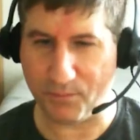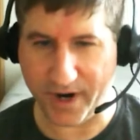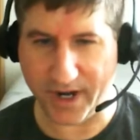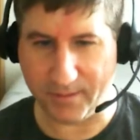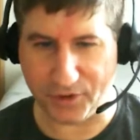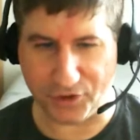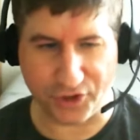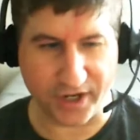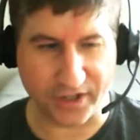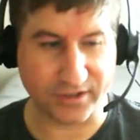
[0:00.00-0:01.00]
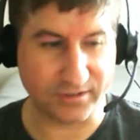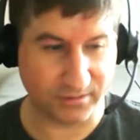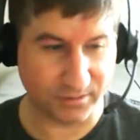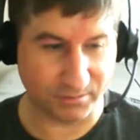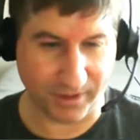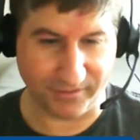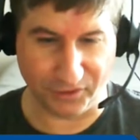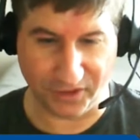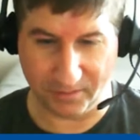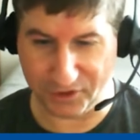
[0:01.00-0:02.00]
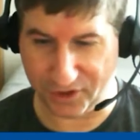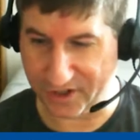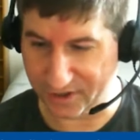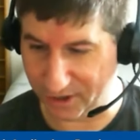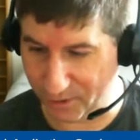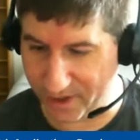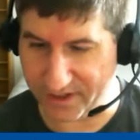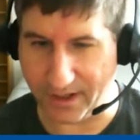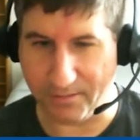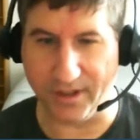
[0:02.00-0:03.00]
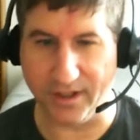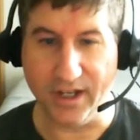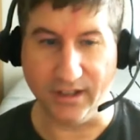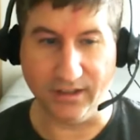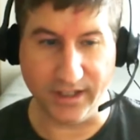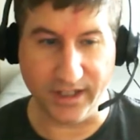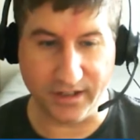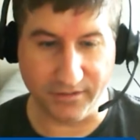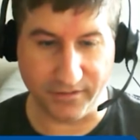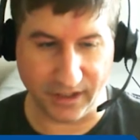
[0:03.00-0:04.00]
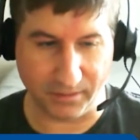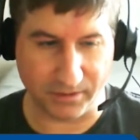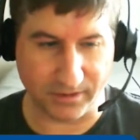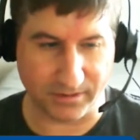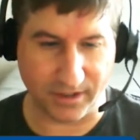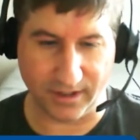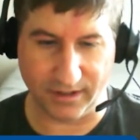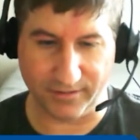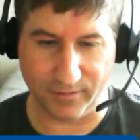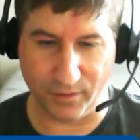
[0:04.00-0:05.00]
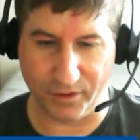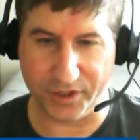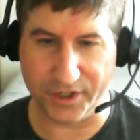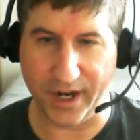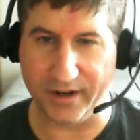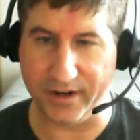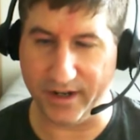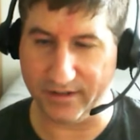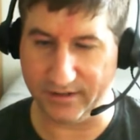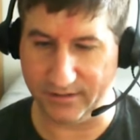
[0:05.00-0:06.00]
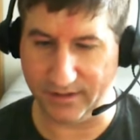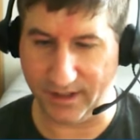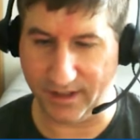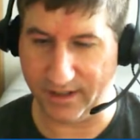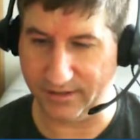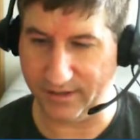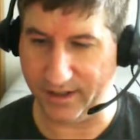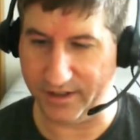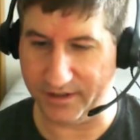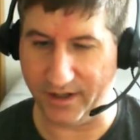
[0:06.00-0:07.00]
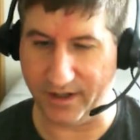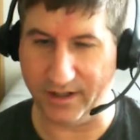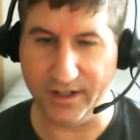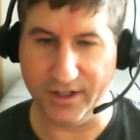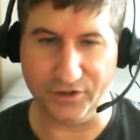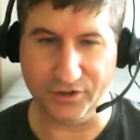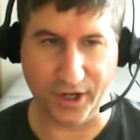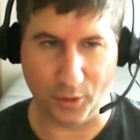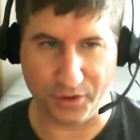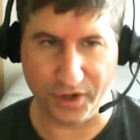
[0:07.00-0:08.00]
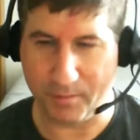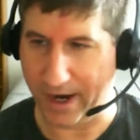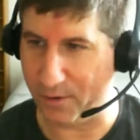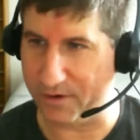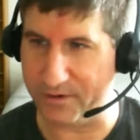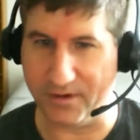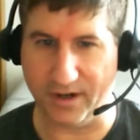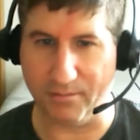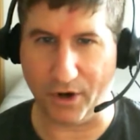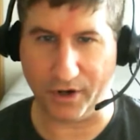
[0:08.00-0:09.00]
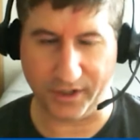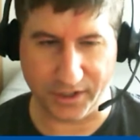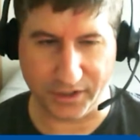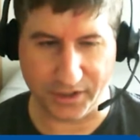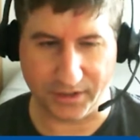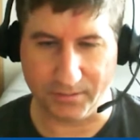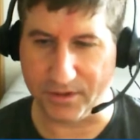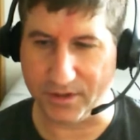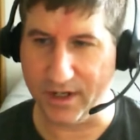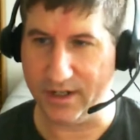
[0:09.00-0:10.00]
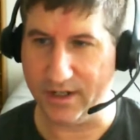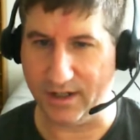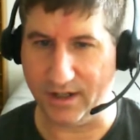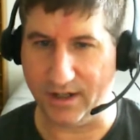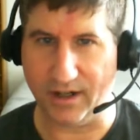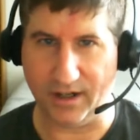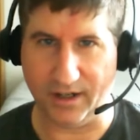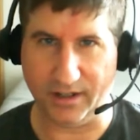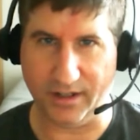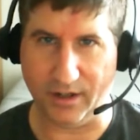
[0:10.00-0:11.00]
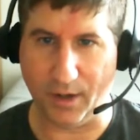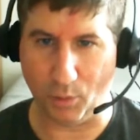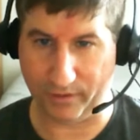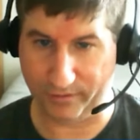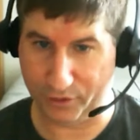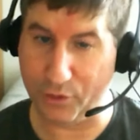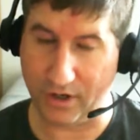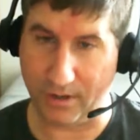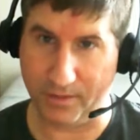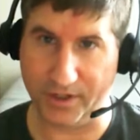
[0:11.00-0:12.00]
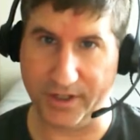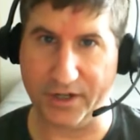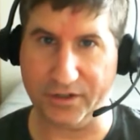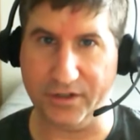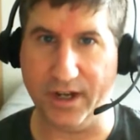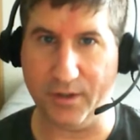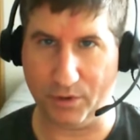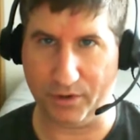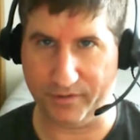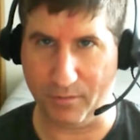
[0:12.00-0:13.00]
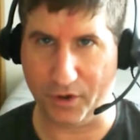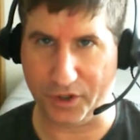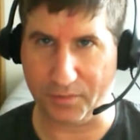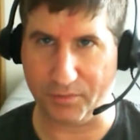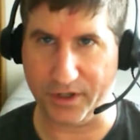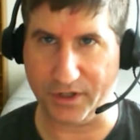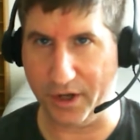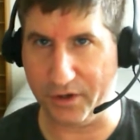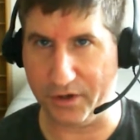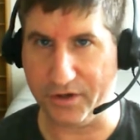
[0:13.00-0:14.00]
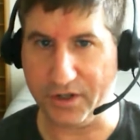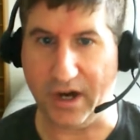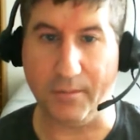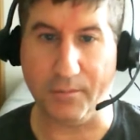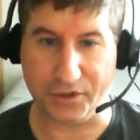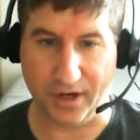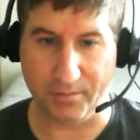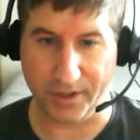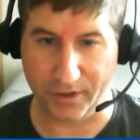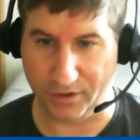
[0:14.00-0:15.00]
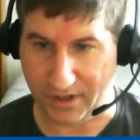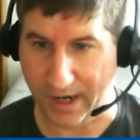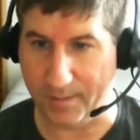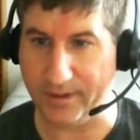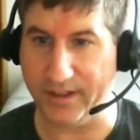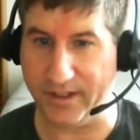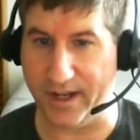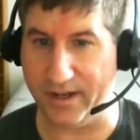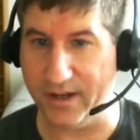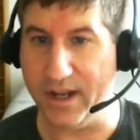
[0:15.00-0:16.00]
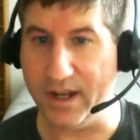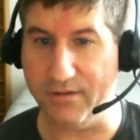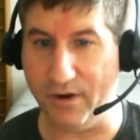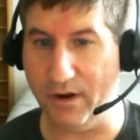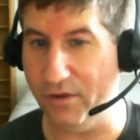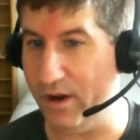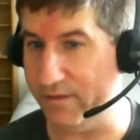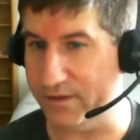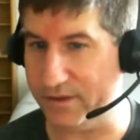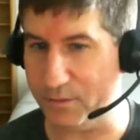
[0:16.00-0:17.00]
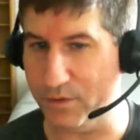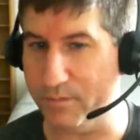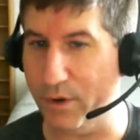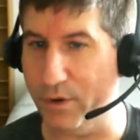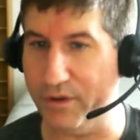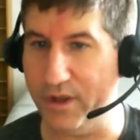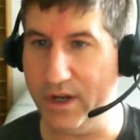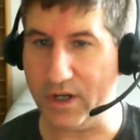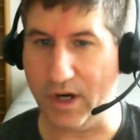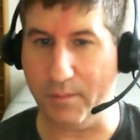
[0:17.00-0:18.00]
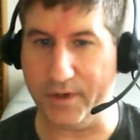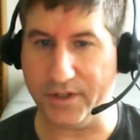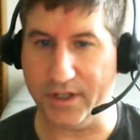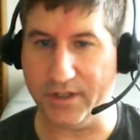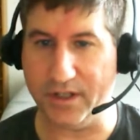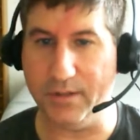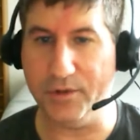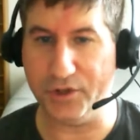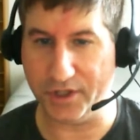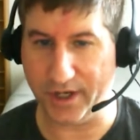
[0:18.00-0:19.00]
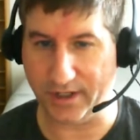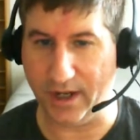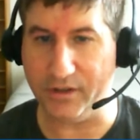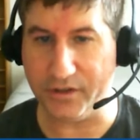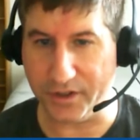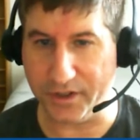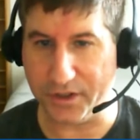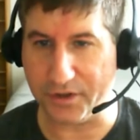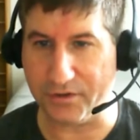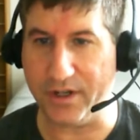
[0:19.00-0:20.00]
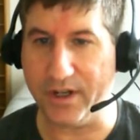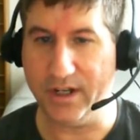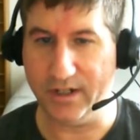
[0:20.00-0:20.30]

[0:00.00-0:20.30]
my name is Jason. My full name is Jason Lorenti. I'm the lead developer for .NET and jQuery powered marketing systems. I work for two companies, actually. I work for Mark Spring's other commerce company called Copylight and Evolved Office. We're both companies in the imaging technology industry.